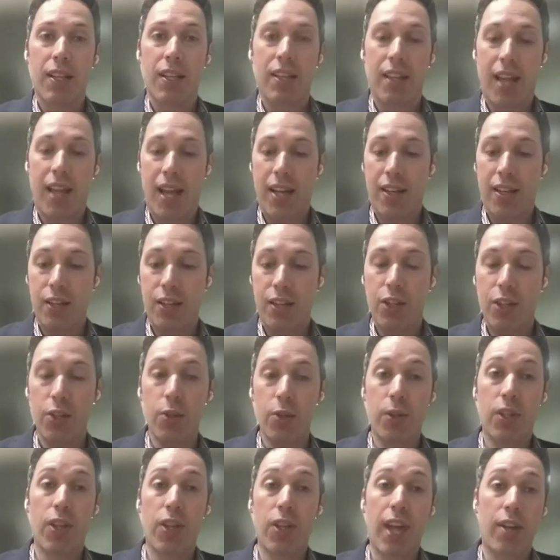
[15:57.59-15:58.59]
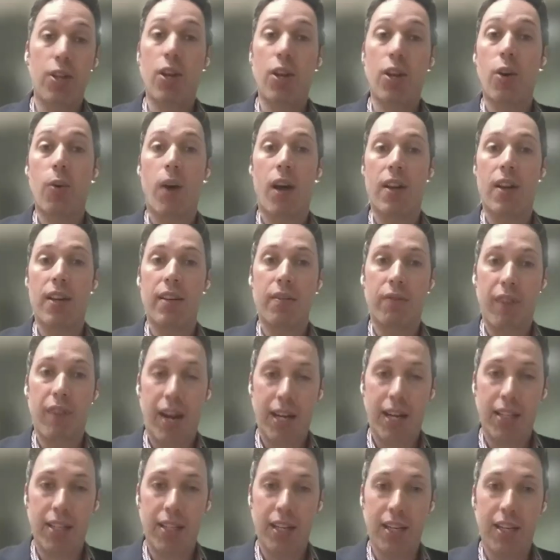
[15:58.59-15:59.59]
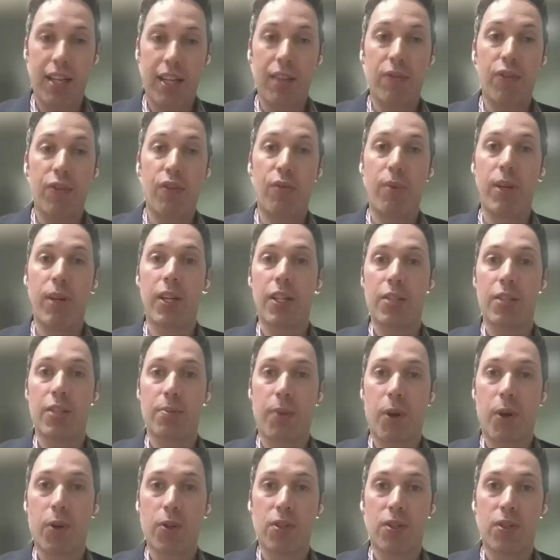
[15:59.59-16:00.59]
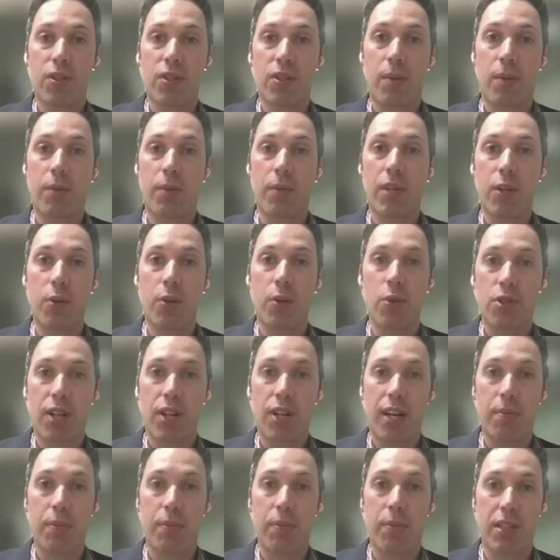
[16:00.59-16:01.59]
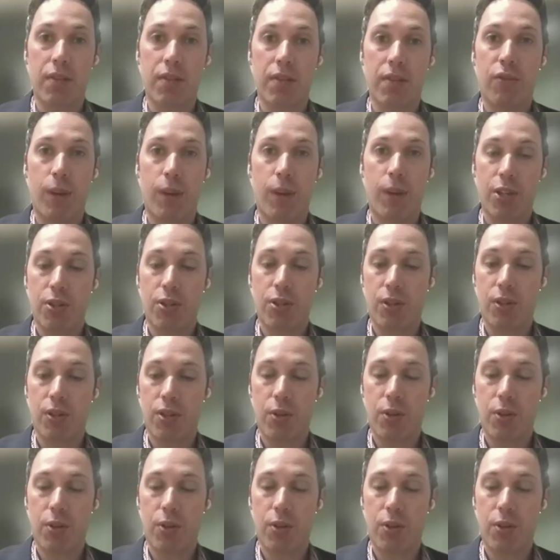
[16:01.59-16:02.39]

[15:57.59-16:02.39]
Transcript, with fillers: that you then go on infecting if you've been exposed to somebody who shared misinformation on